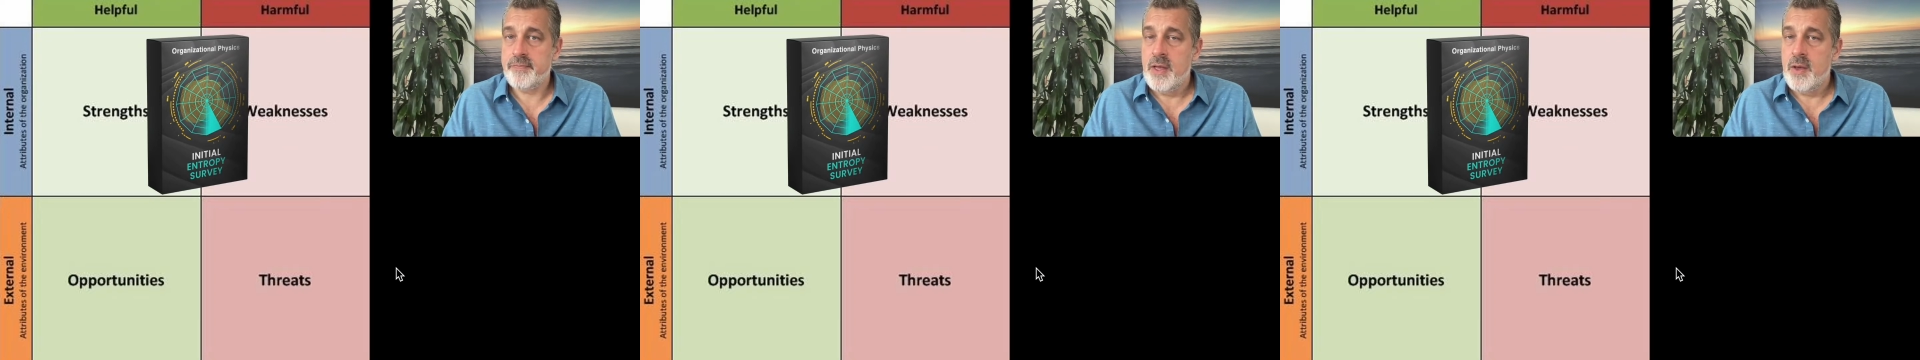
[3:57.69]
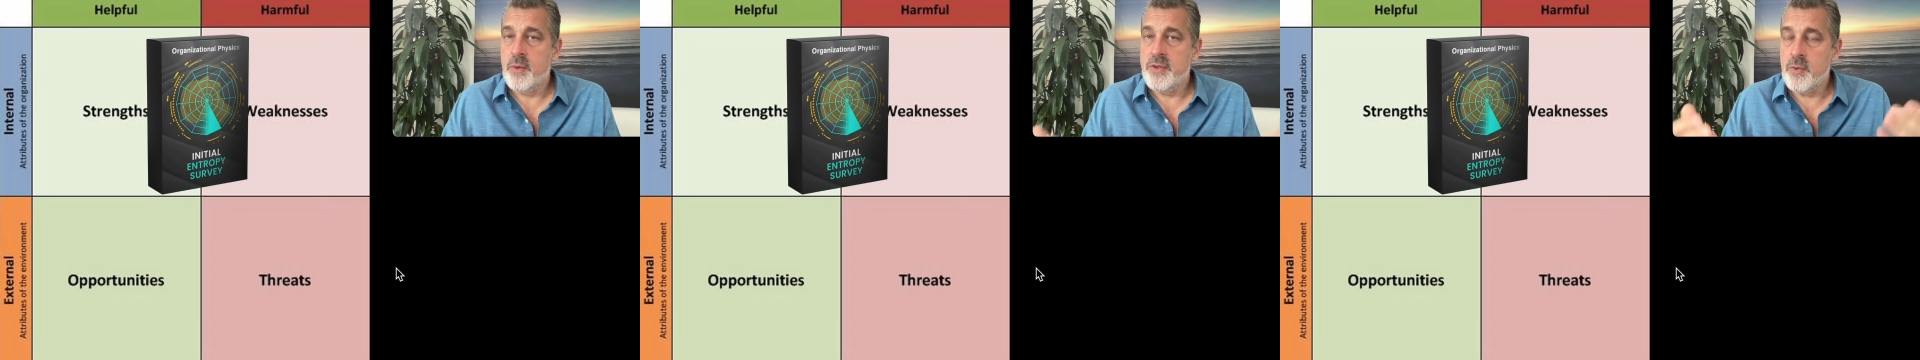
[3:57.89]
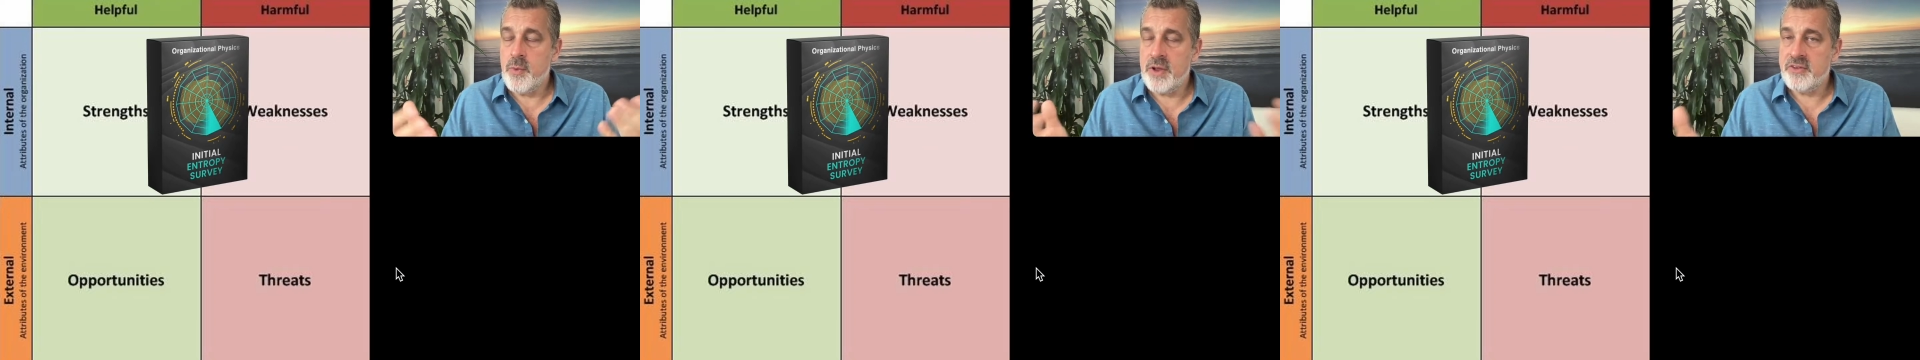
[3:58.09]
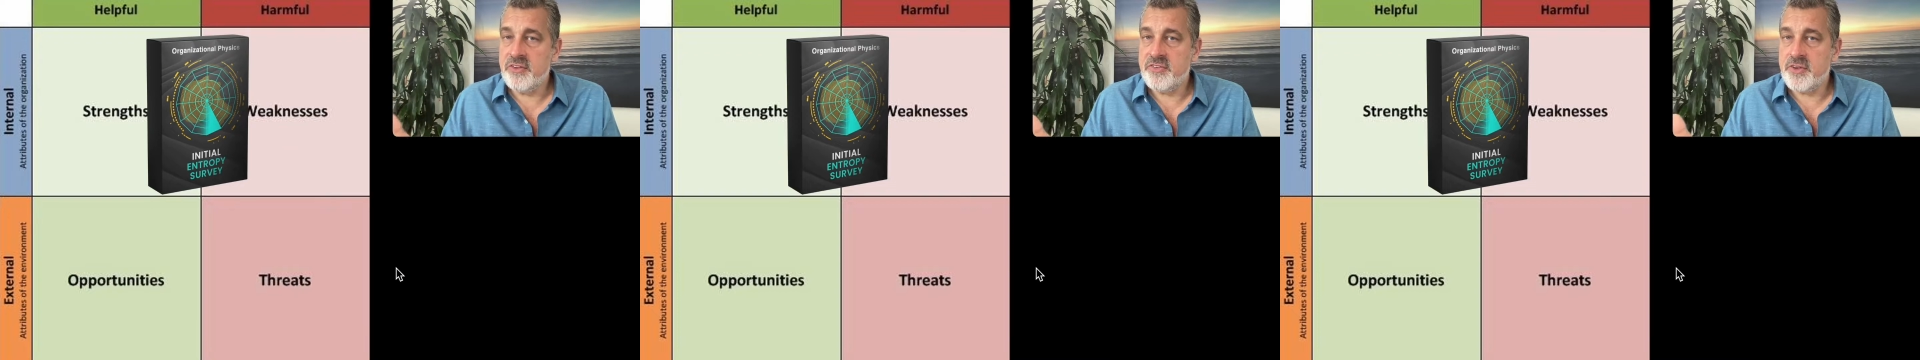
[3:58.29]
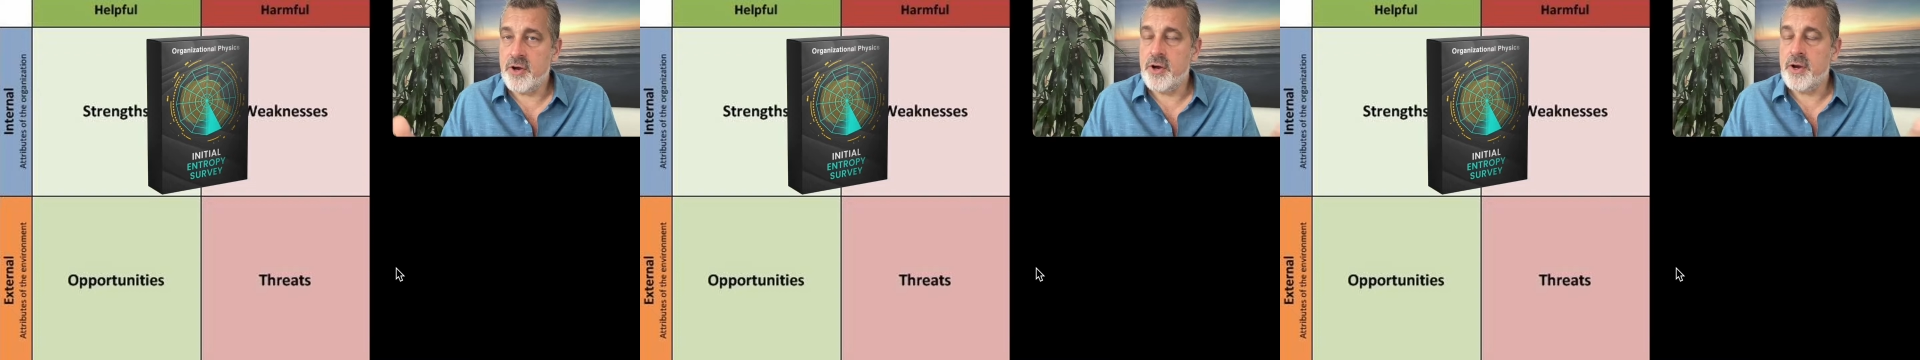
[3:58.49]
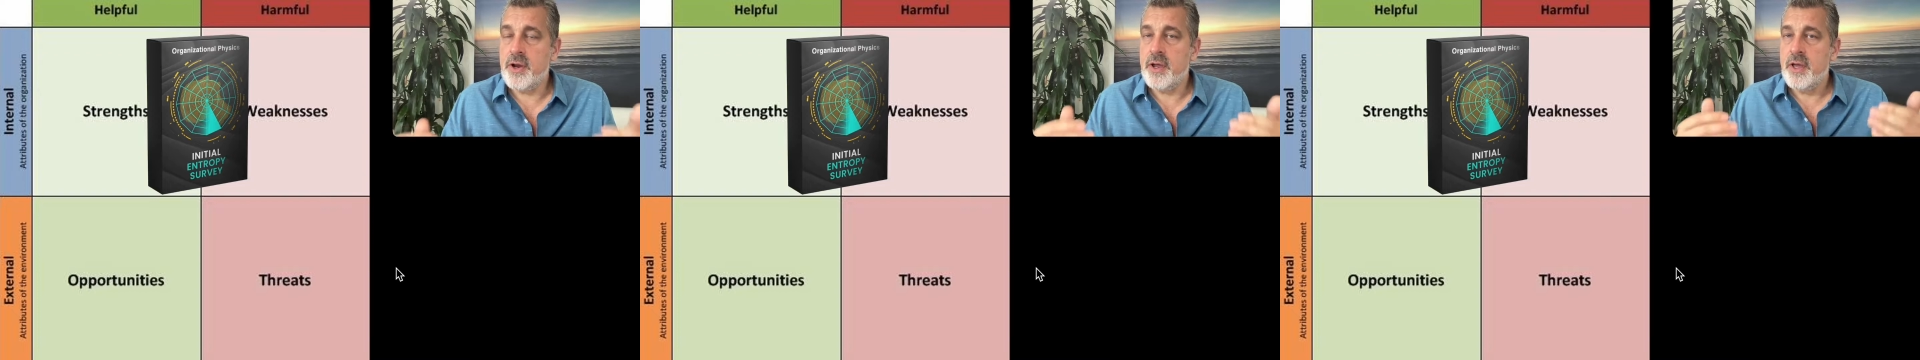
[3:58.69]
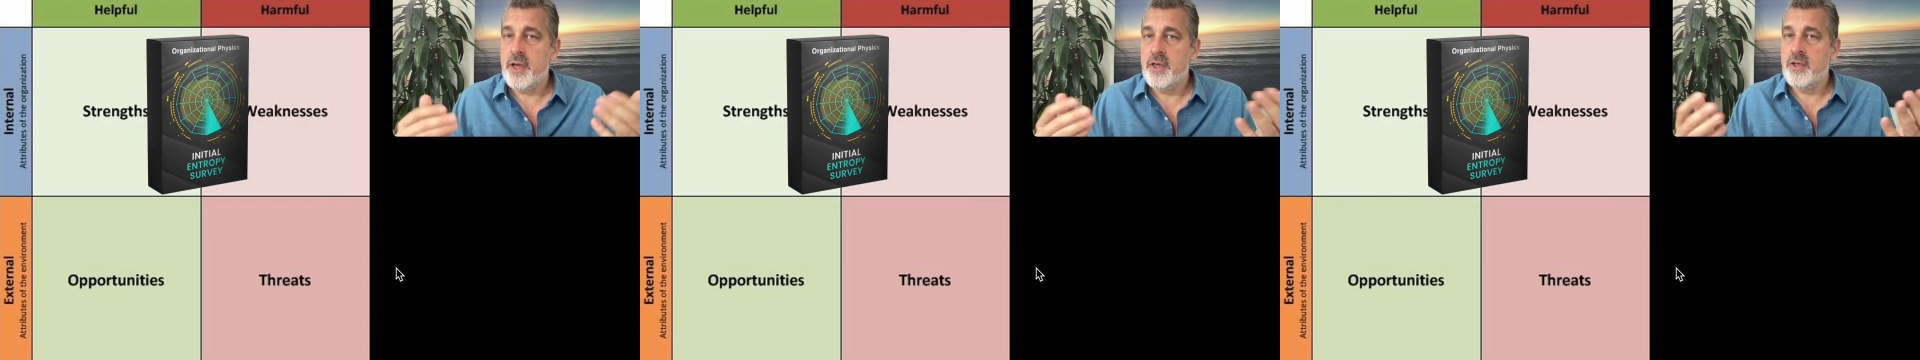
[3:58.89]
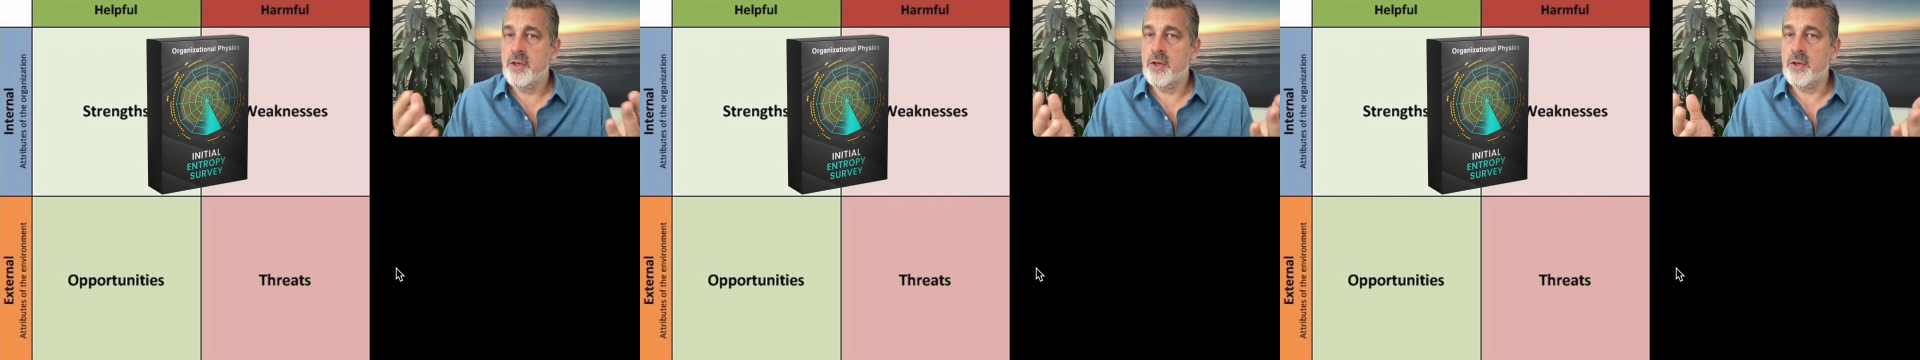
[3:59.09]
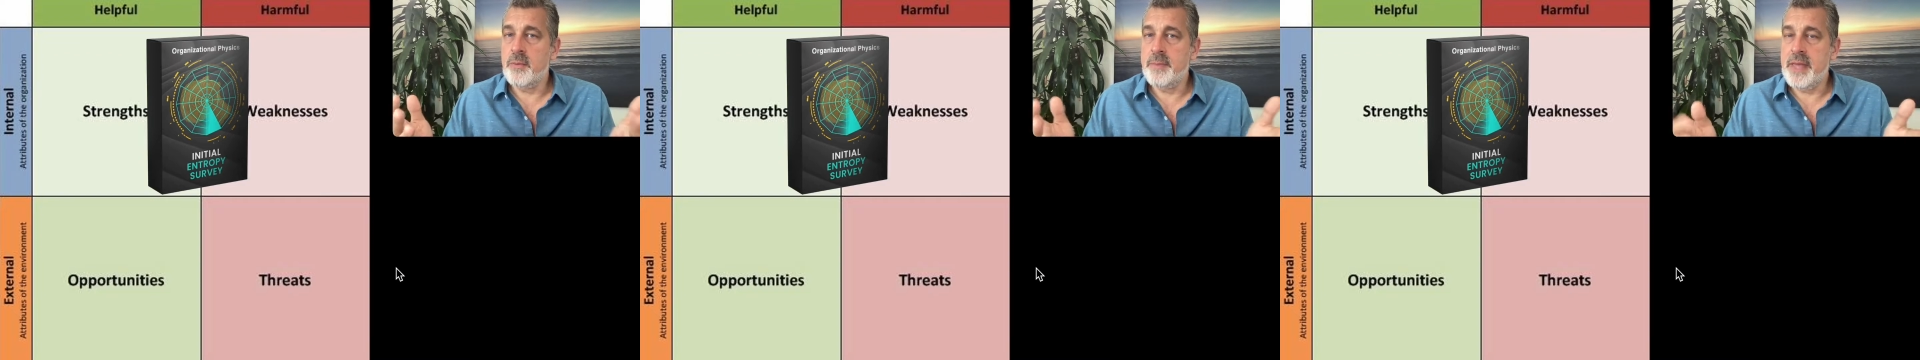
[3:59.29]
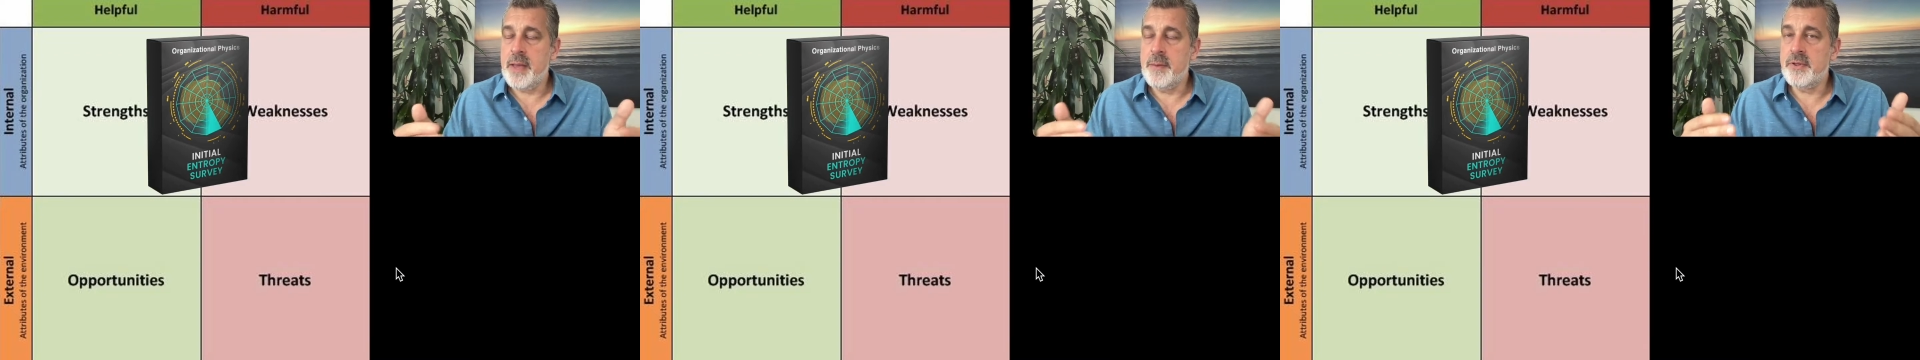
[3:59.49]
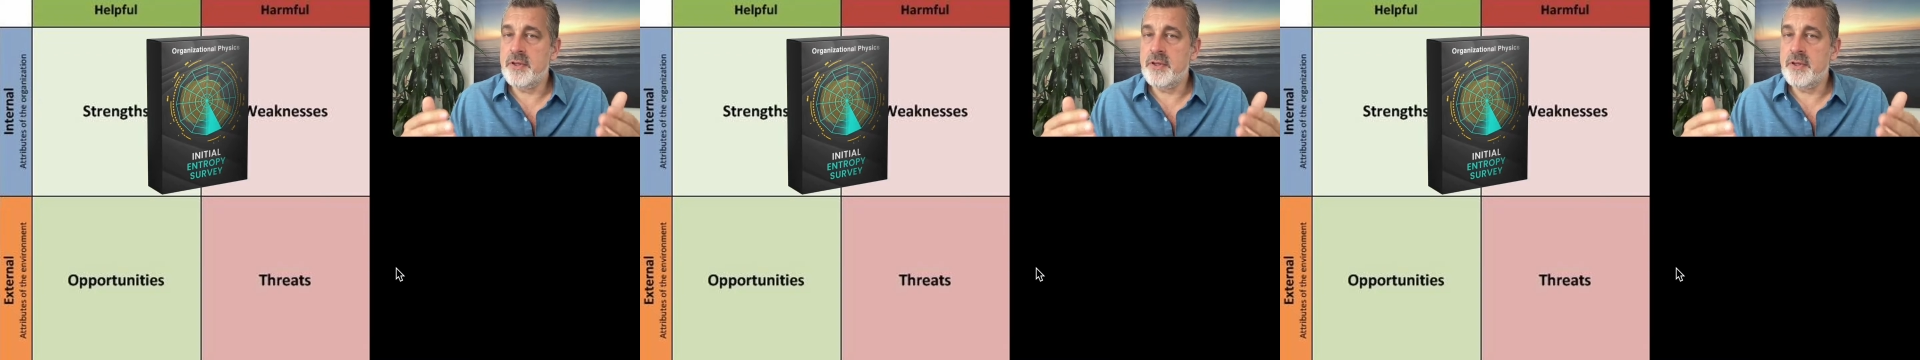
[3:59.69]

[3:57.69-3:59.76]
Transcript: When you register, you'll be able